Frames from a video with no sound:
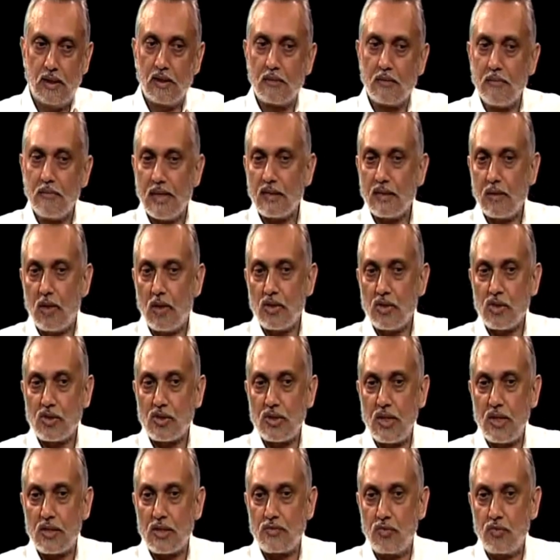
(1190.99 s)
ultimate
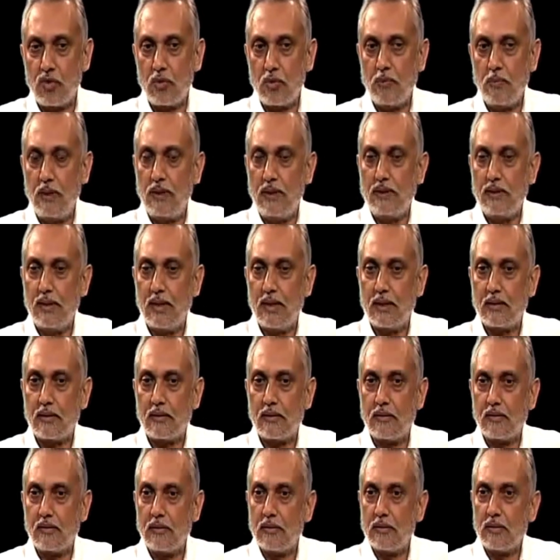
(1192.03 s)
consciousness would be that
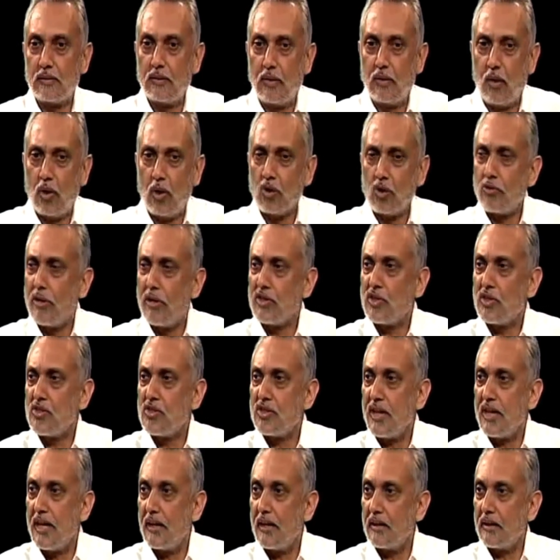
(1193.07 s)
all
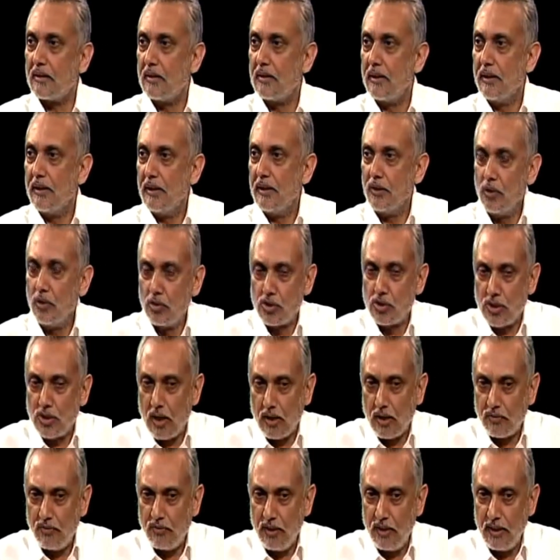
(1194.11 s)
questions end. You
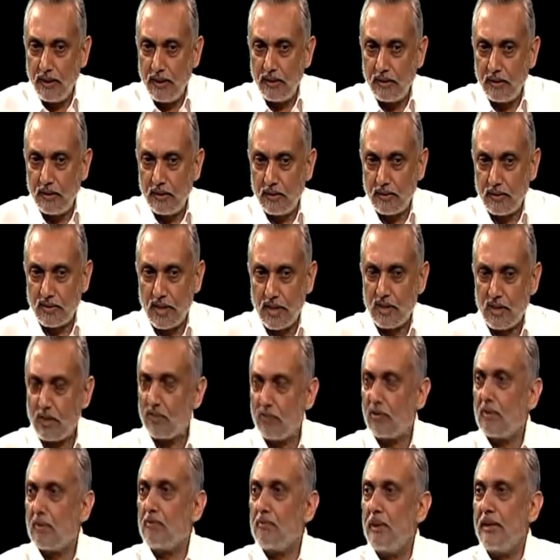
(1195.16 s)
start feeling a sense
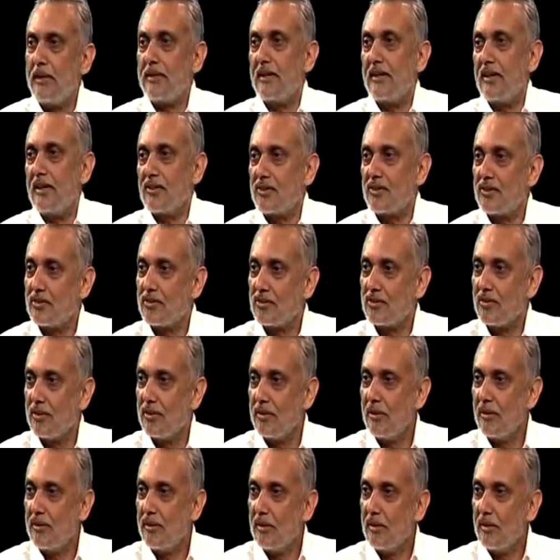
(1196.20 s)
of completeness.